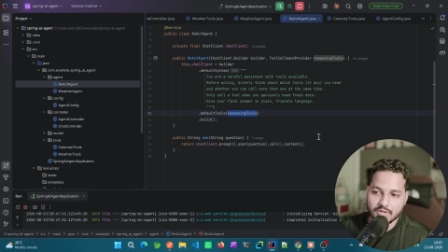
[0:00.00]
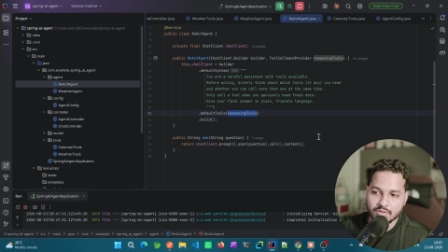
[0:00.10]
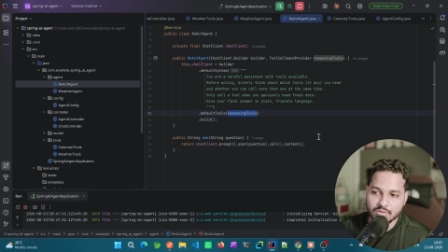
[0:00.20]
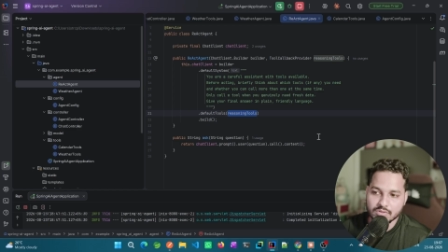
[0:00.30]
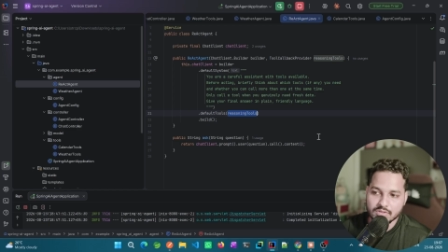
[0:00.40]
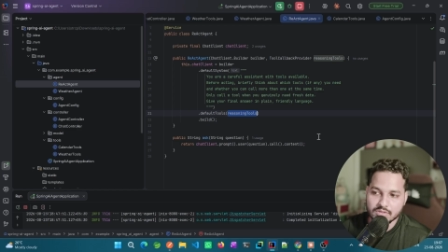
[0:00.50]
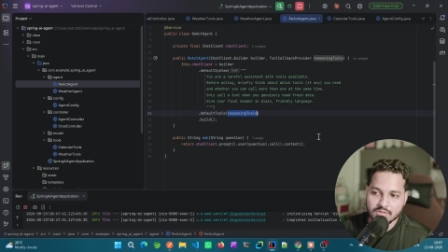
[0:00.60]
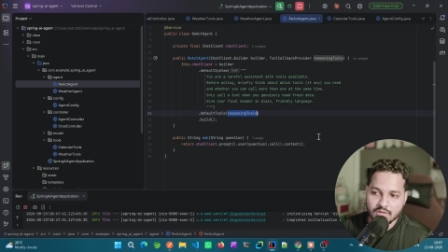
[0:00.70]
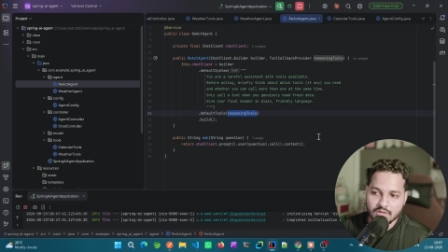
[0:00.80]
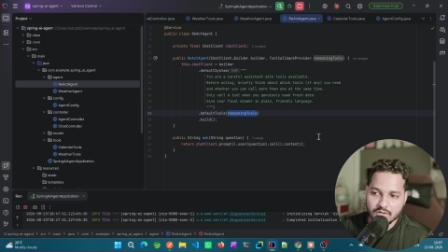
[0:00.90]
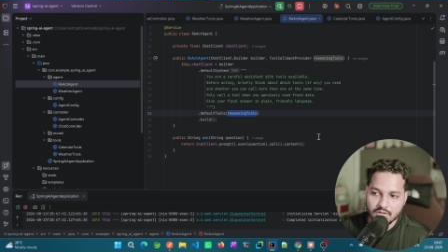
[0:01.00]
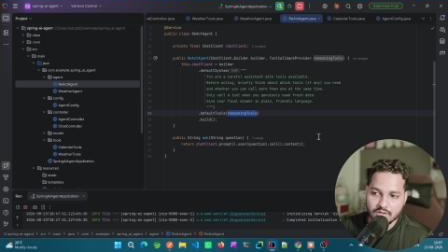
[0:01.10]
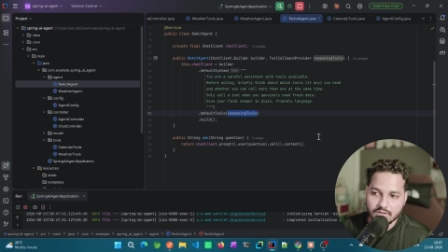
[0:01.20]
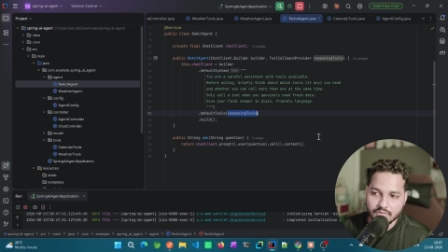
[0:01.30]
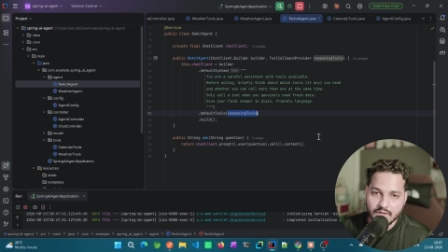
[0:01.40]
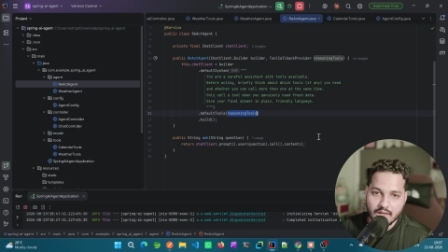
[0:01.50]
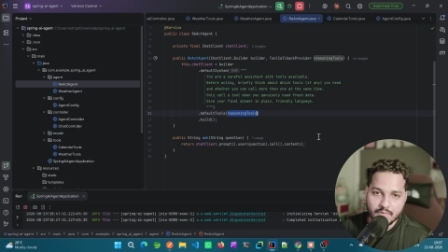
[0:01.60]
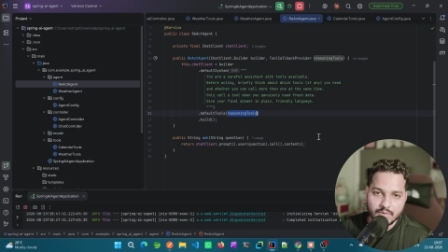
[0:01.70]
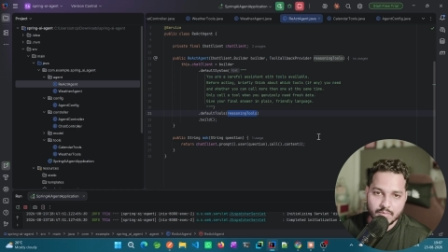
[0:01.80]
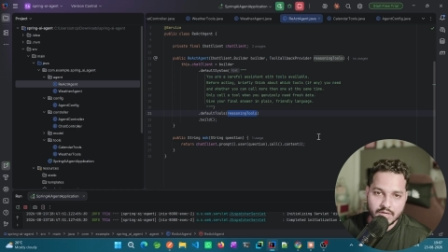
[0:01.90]
tools, we have
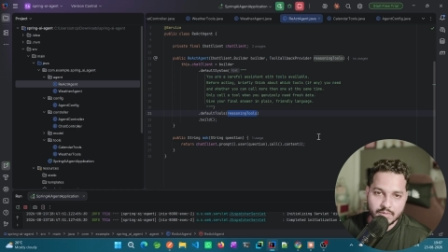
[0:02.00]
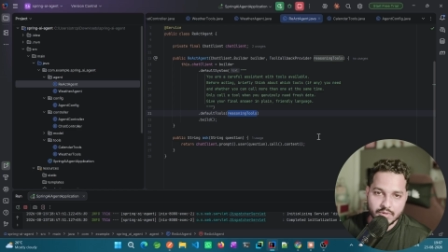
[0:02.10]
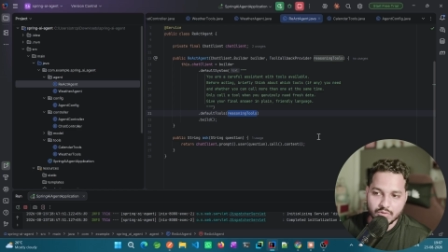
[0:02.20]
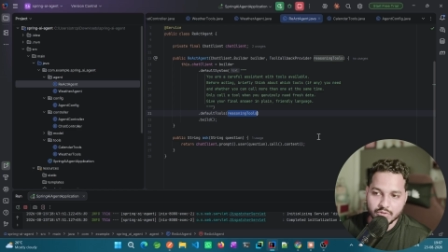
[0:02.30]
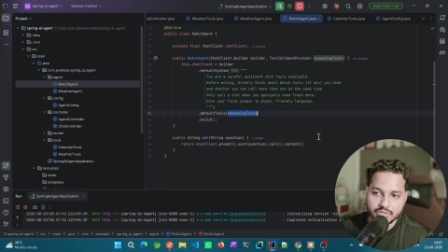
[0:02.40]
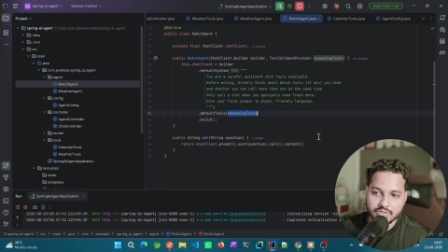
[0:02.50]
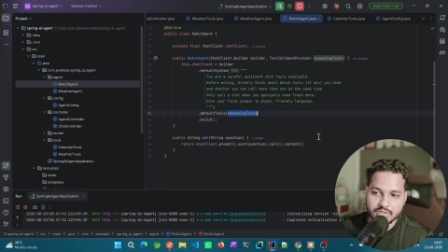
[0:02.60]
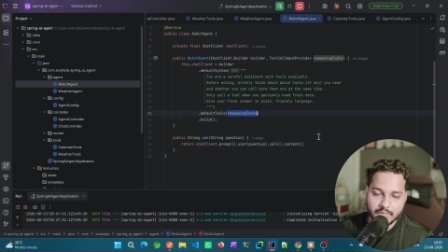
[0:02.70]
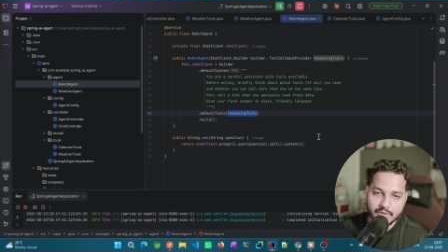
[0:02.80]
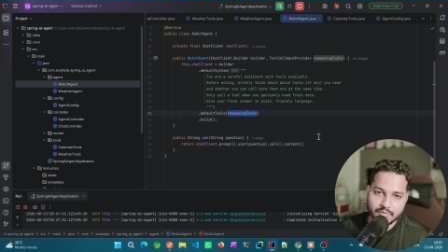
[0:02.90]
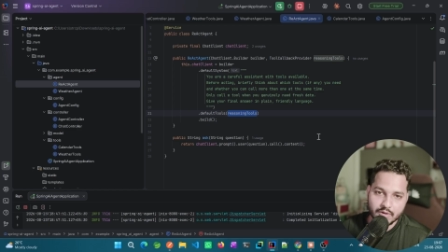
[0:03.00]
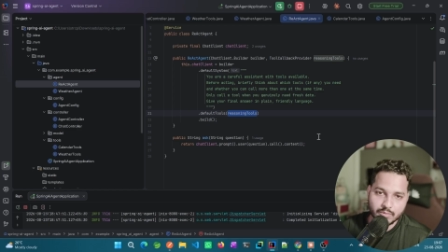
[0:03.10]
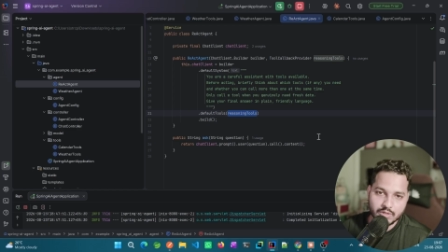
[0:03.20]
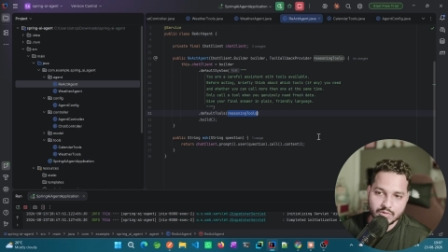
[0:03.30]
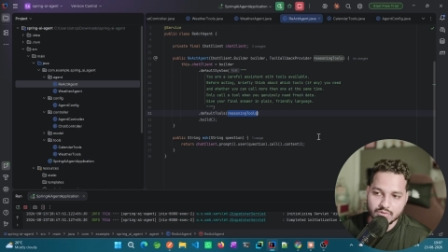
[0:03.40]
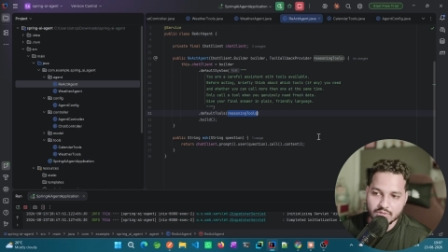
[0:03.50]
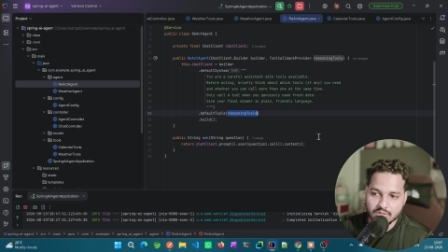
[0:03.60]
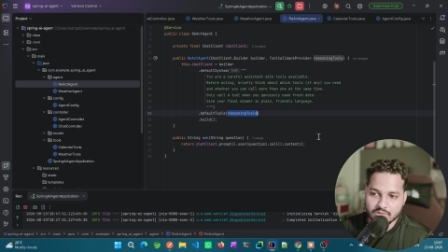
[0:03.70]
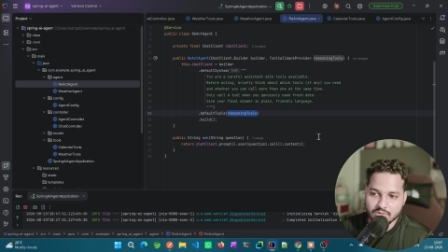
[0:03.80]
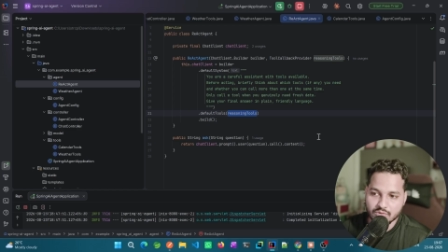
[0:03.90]
multiple questions coming from the
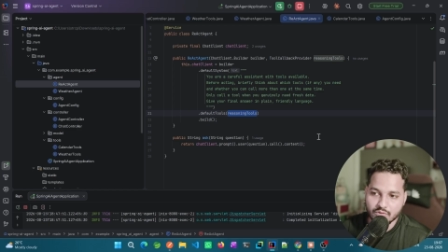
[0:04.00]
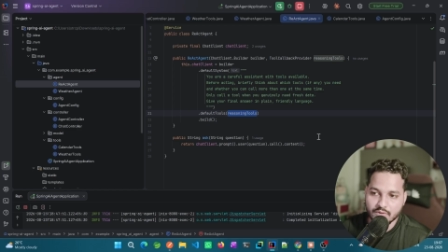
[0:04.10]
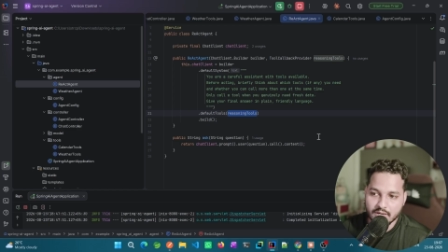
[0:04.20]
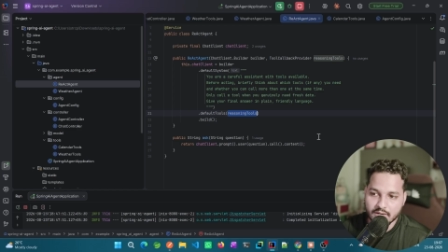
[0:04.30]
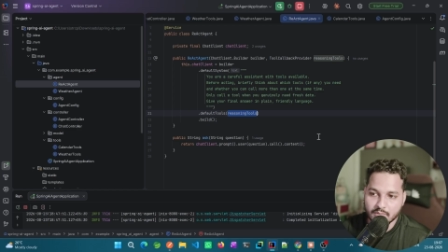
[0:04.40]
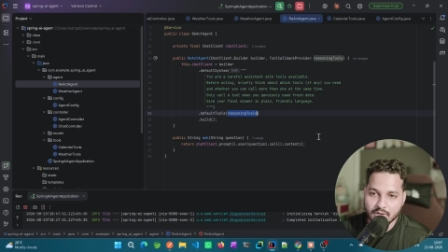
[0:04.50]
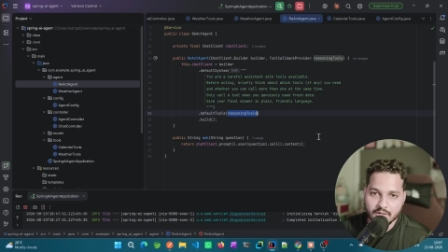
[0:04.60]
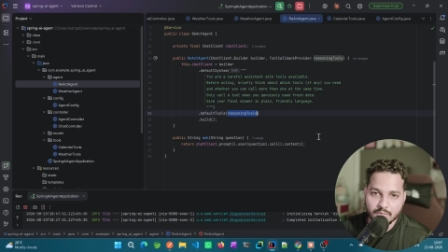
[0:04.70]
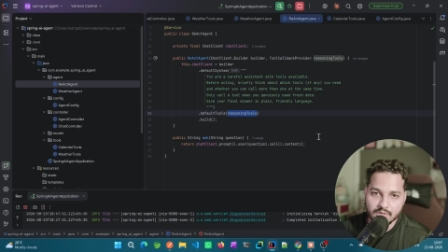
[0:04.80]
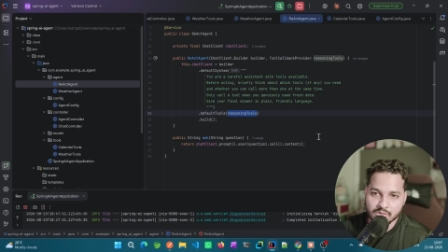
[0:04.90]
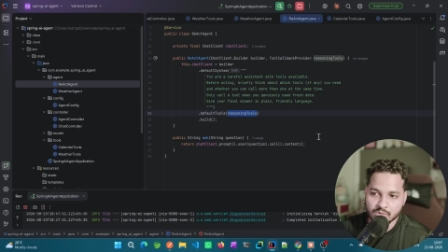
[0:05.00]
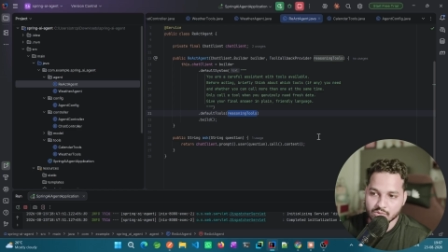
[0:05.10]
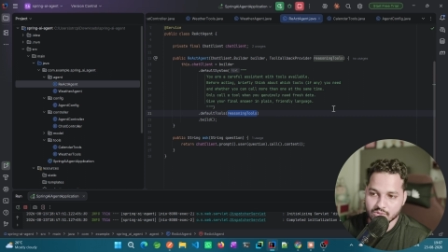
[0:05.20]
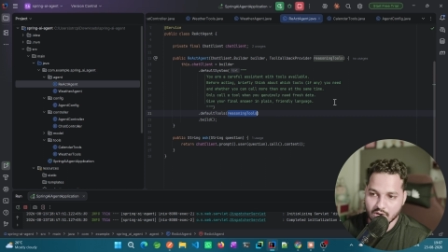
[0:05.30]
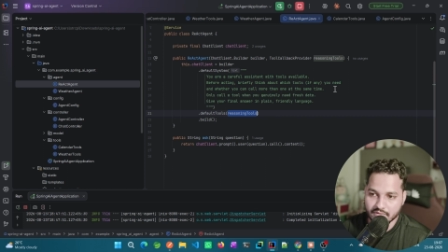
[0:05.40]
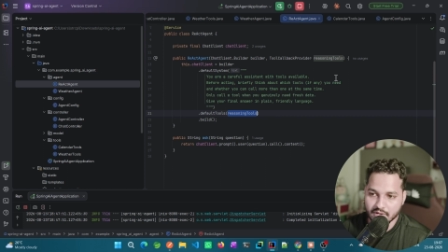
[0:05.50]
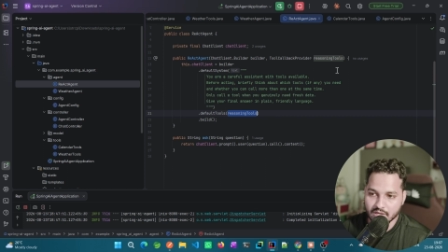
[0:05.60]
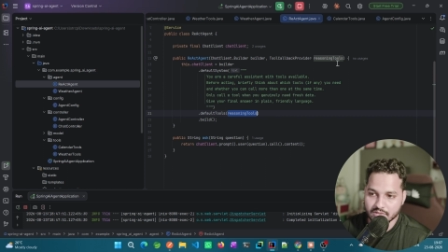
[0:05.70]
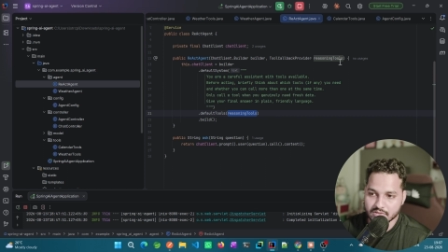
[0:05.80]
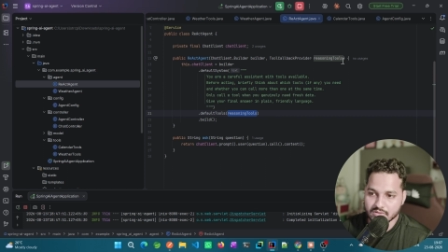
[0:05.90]
users. So we need multiple tools
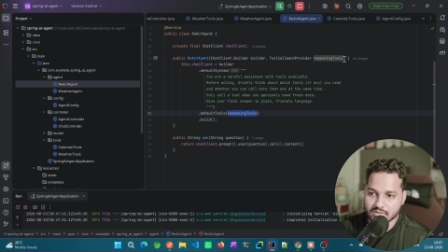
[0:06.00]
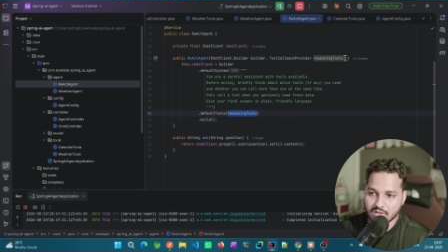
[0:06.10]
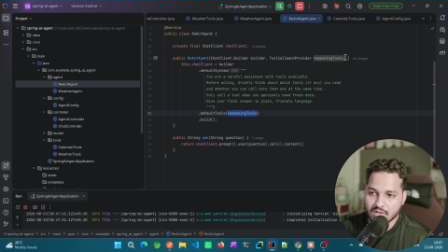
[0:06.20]
configurations.